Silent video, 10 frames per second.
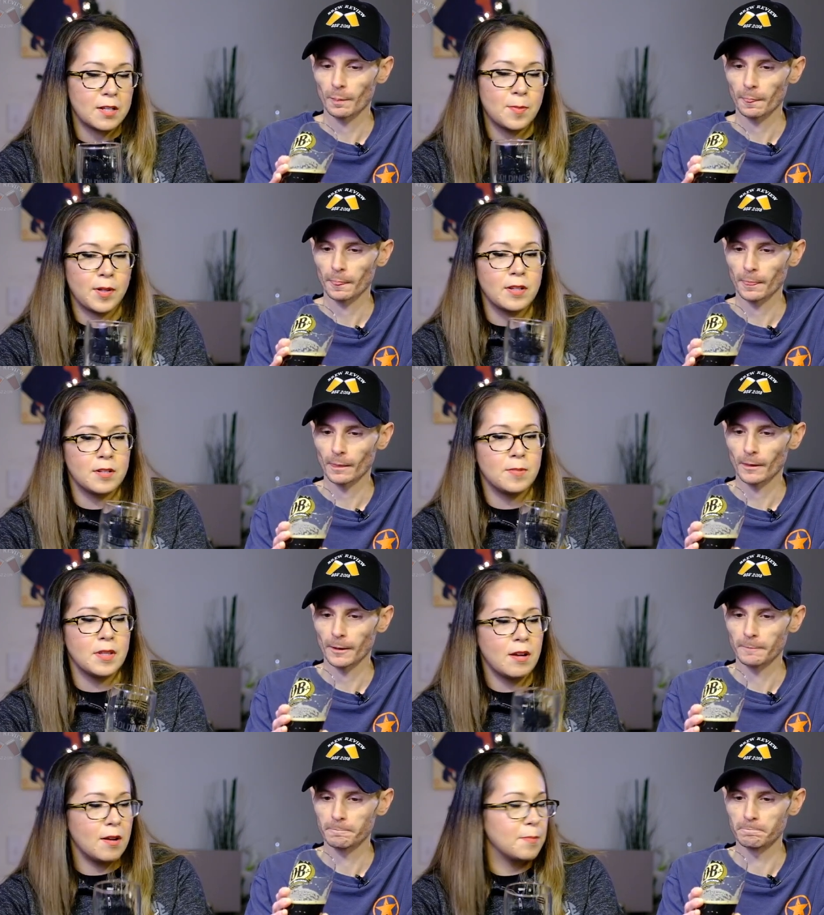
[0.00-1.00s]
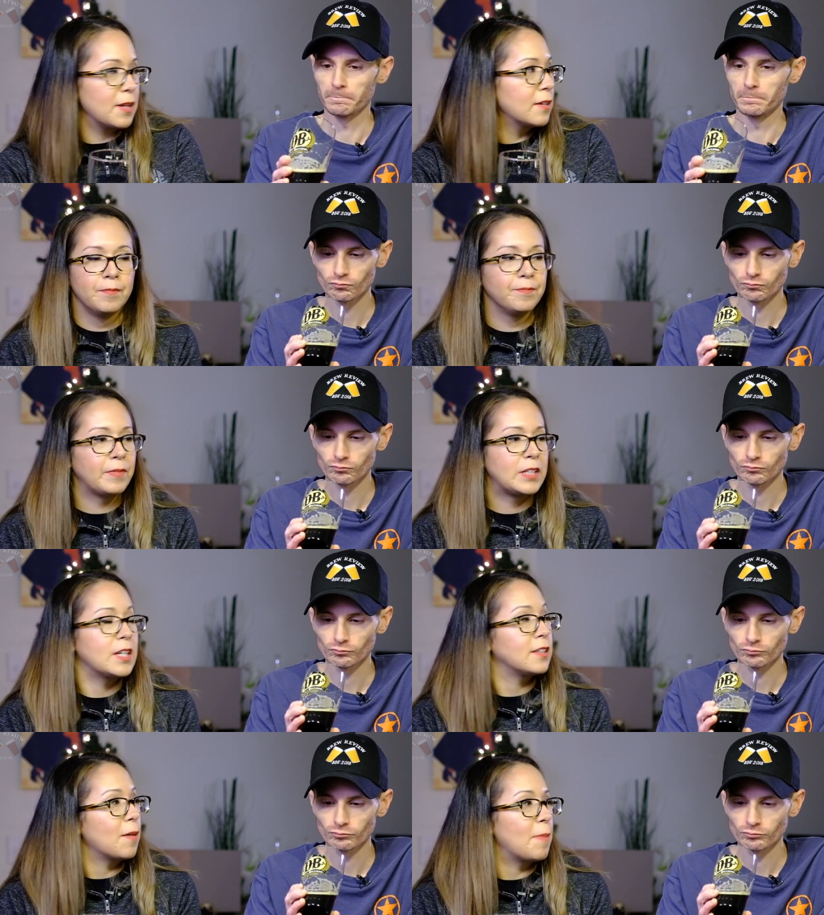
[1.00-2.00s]
Speaker 1: expecting it to be that hoppy. I
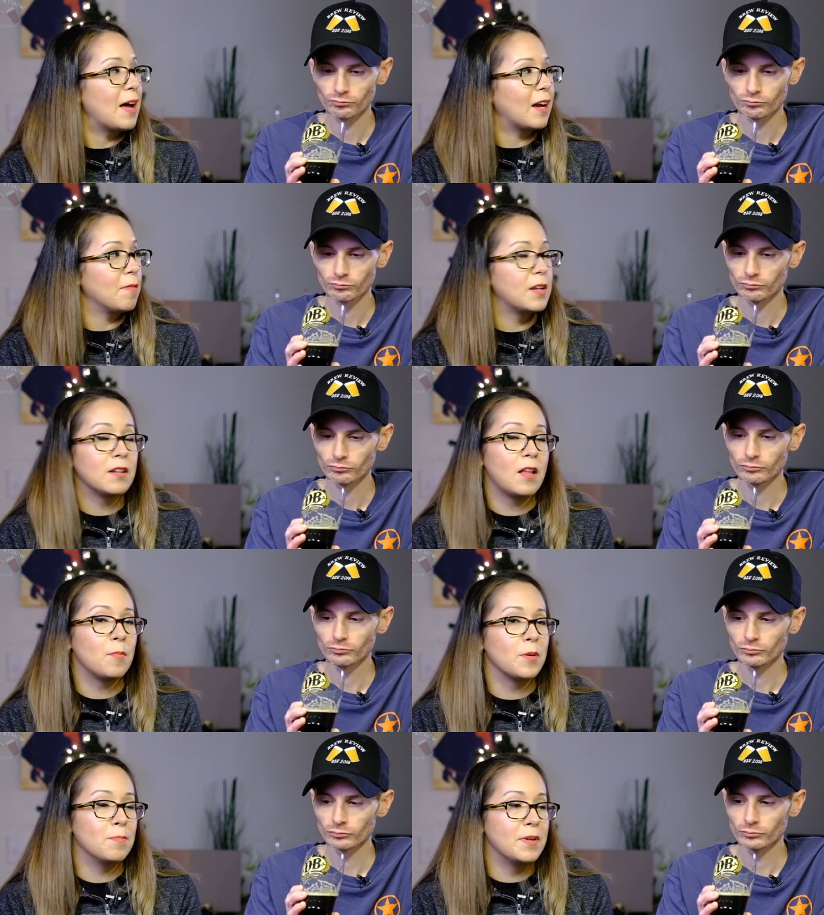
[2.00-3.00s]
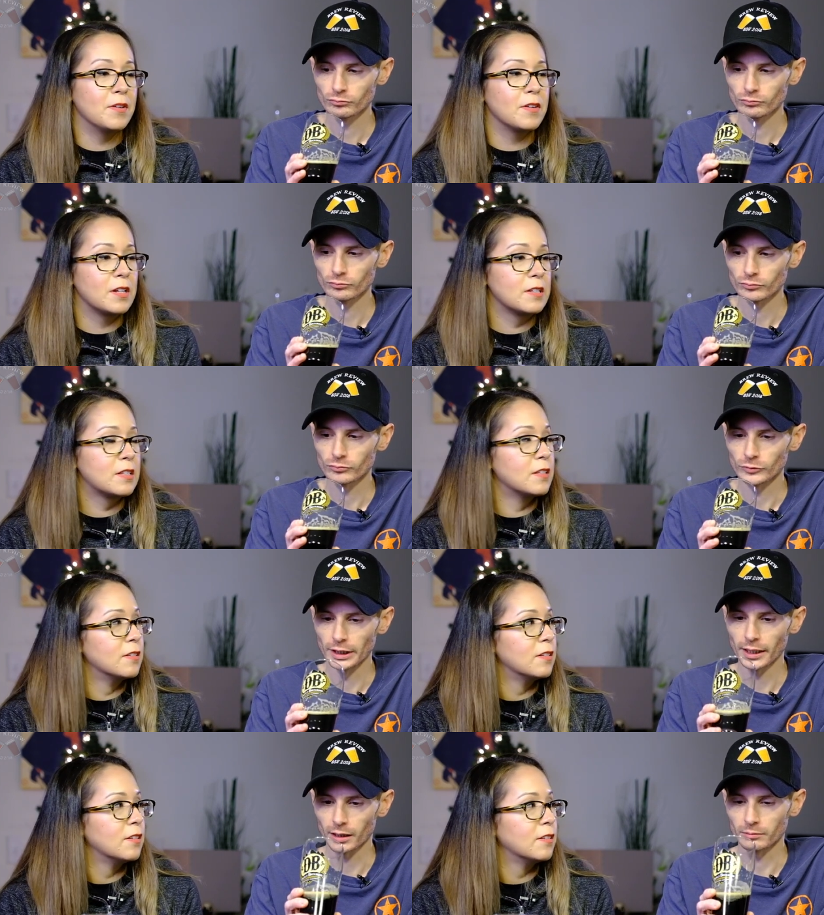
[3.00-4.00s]
take that back. I'm getting a lot more bitterness.
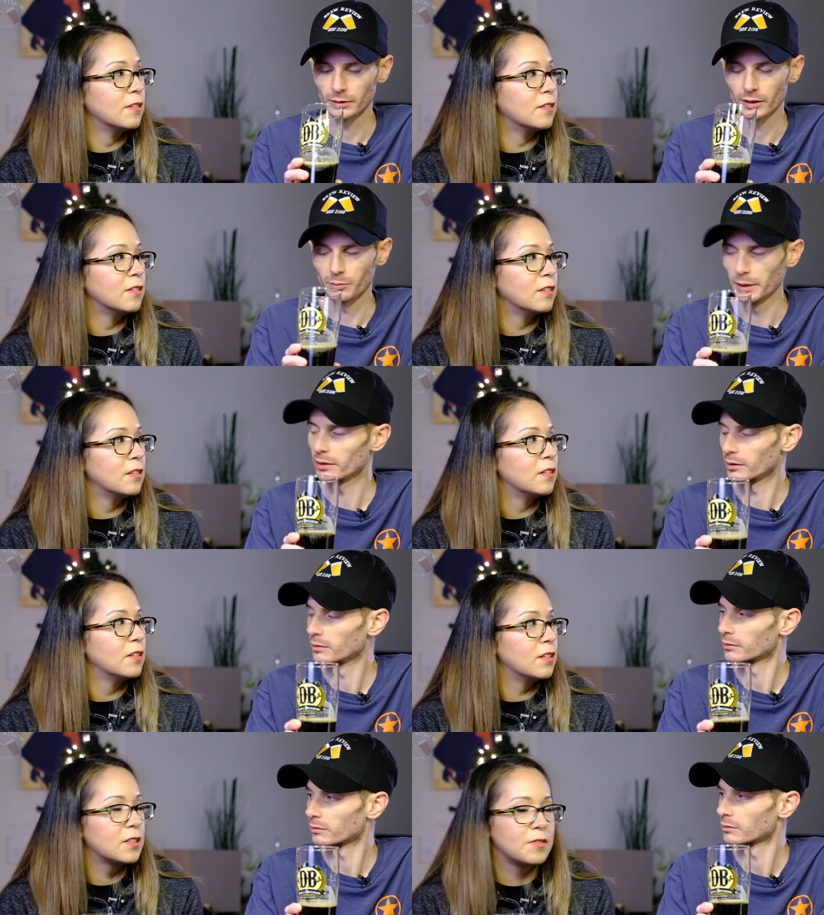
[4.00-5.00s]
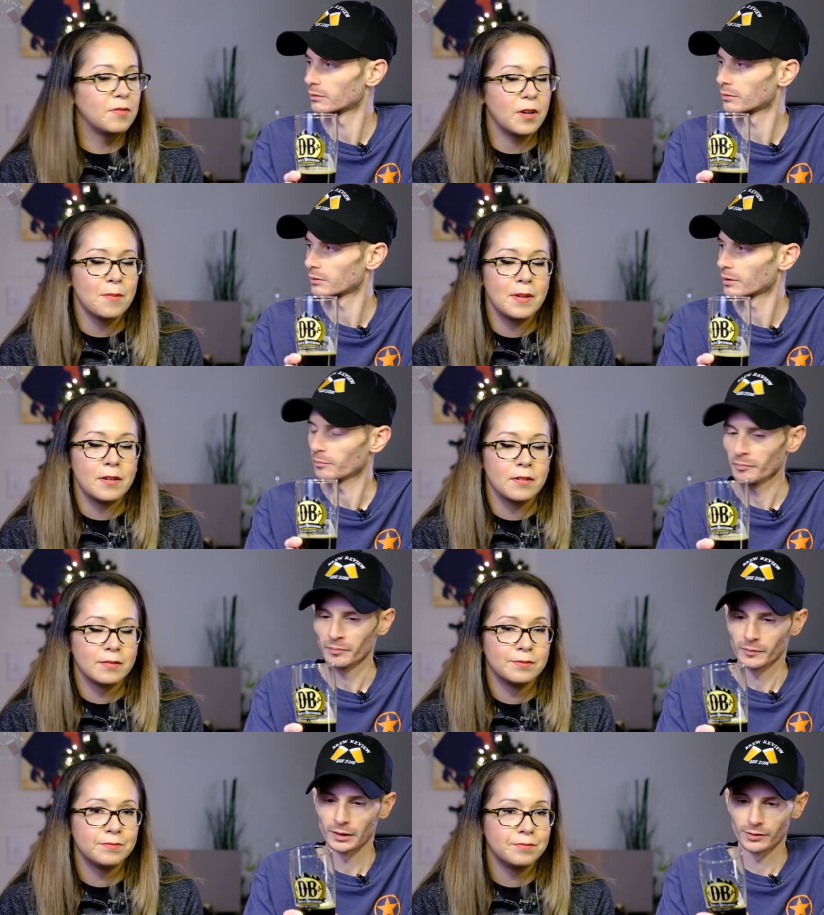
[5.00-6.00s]
Yeah, it's bitter. It's very bitter.
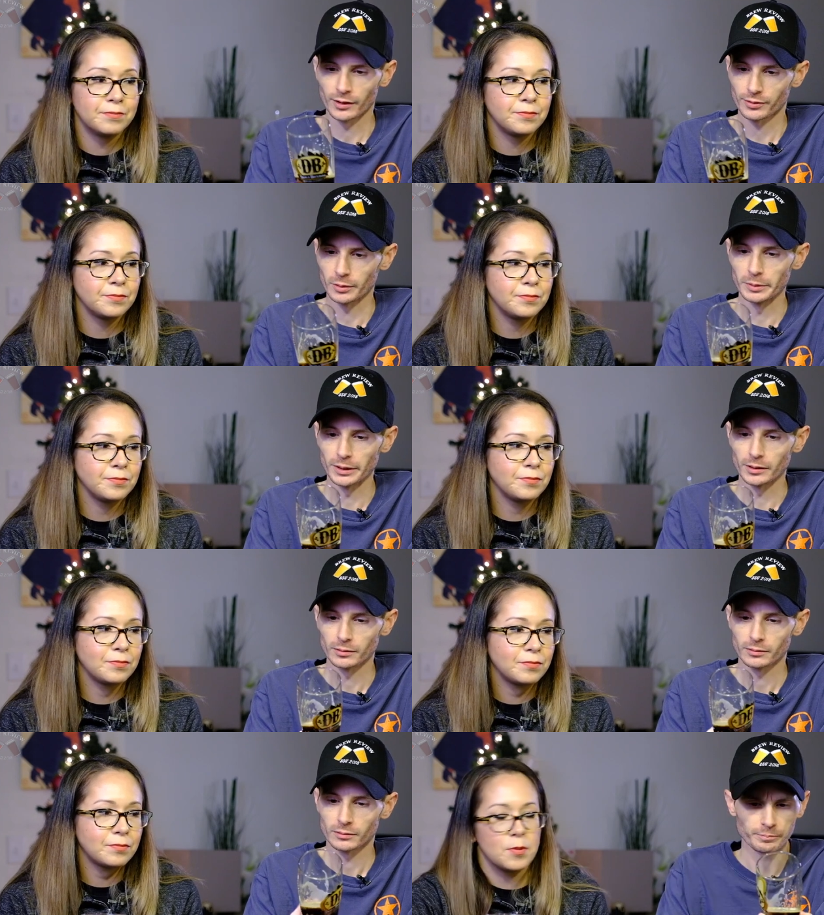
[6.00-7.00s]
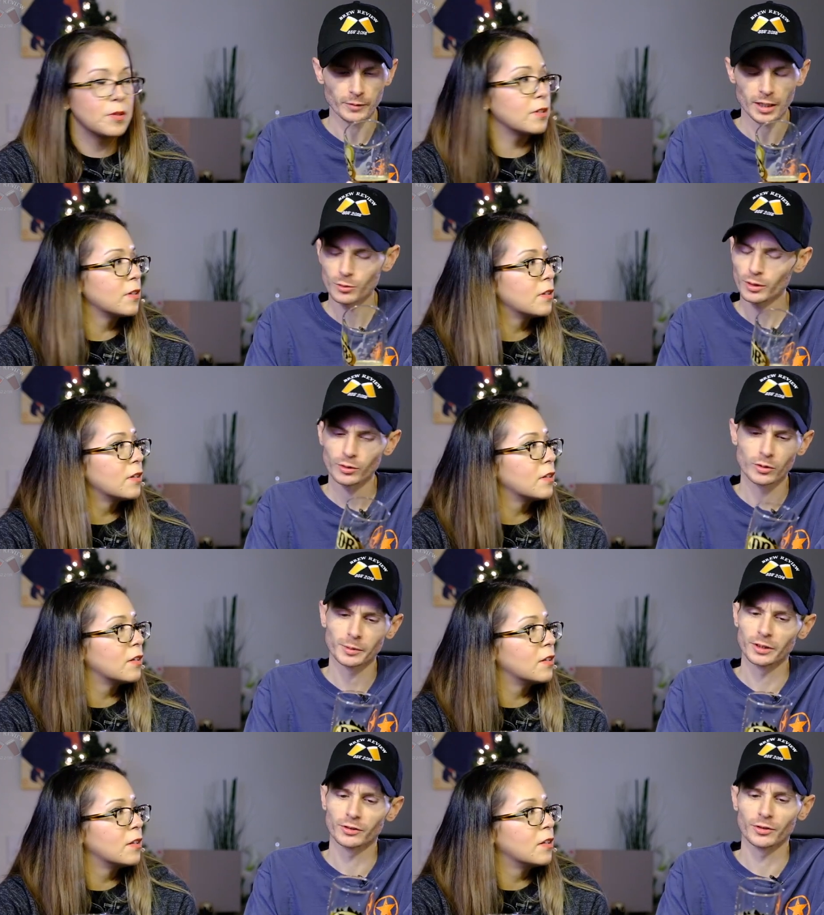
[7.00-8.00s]
Speaker 2: It's definitely bitter. Yeah, you wouldn't
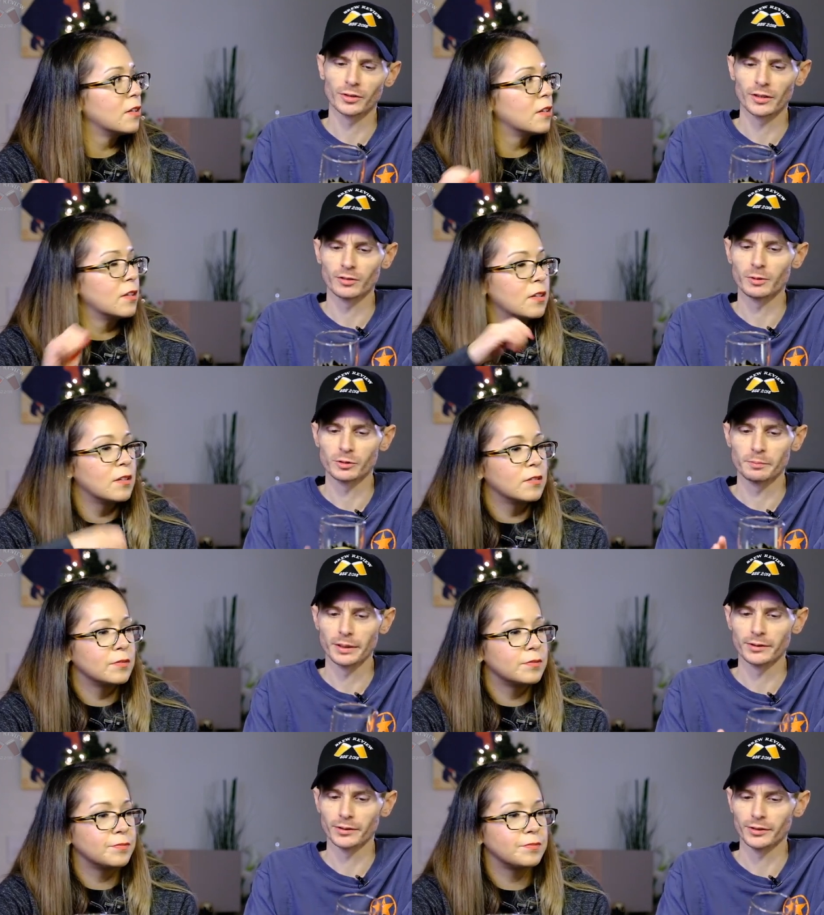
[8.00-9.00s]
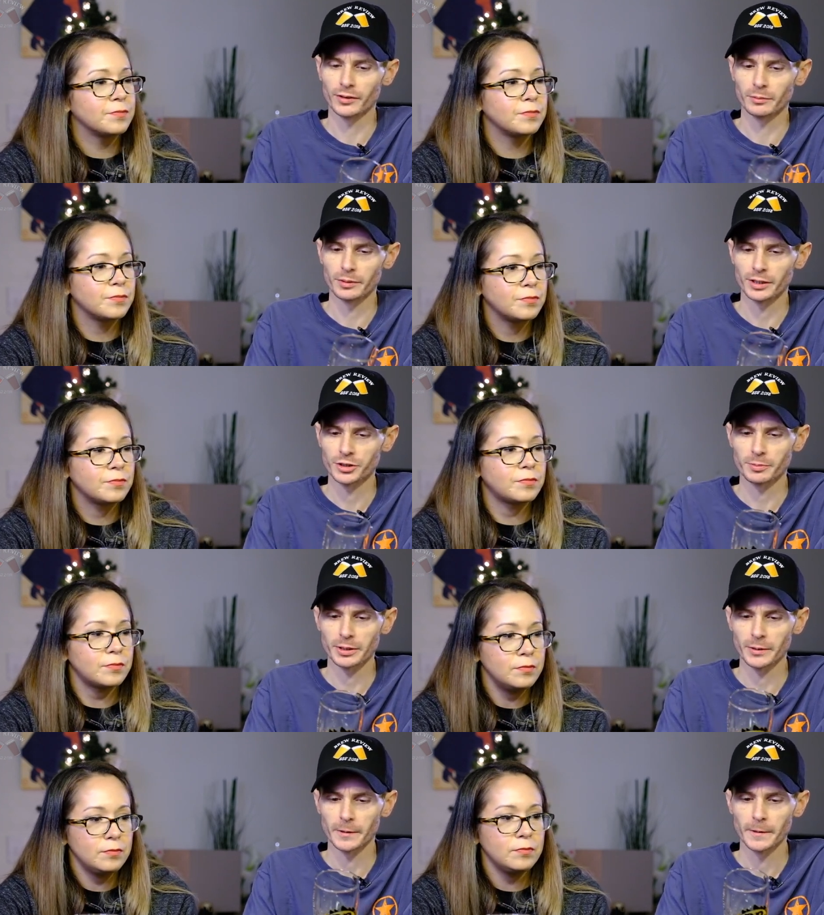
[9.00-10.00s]
normally associate this much bitterness in a British
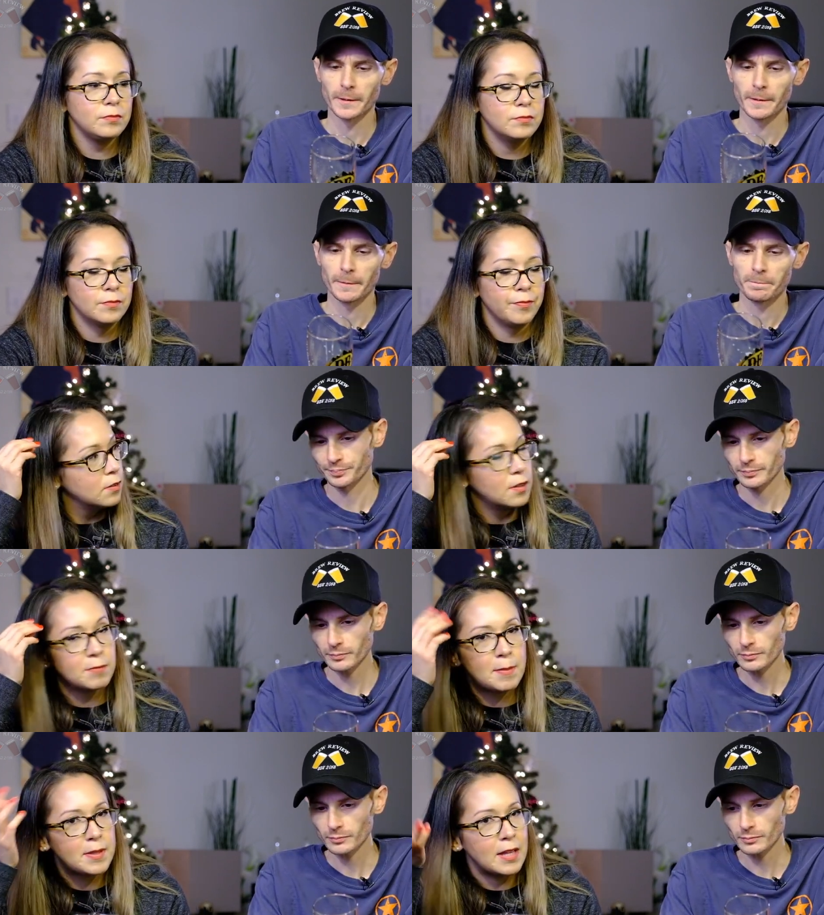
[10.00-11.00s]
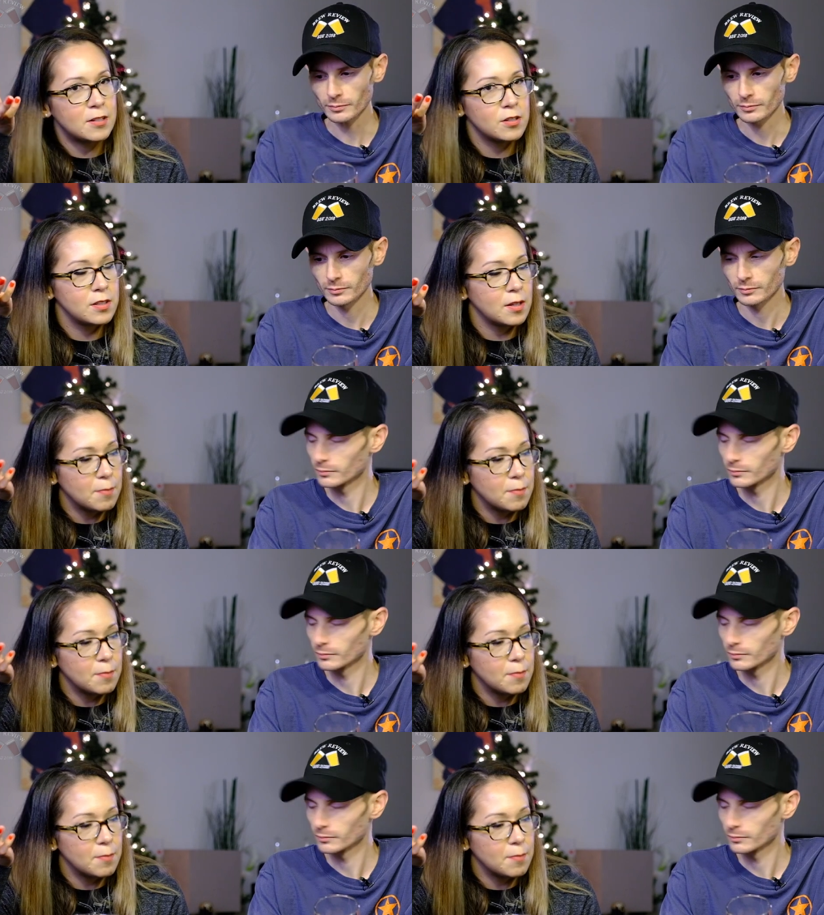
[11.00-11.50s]
beer.
Speaker 1: Maybe that's just the